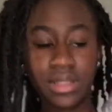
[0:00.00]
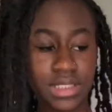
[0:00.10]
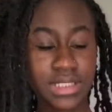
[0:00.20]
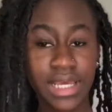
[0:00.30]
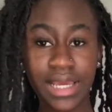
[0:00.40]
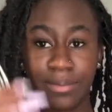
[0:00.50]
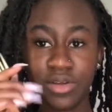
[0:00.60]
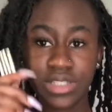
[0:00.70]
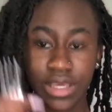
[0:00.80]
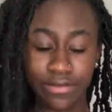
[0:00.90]
It's like I'm
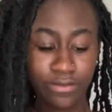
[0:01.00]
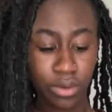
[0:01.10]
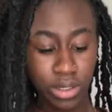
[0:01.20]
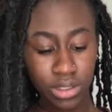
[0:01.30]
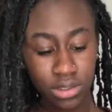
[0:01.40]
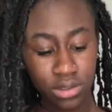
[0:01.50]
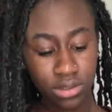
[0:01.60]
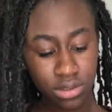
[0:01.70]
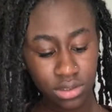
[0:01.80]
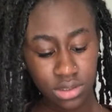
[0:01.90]
using a fork
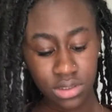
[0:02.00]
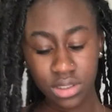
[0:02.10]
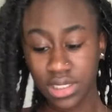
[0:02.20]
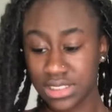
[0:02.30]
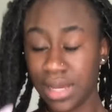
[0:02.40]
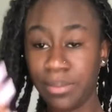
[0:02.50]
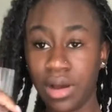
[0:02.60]
because I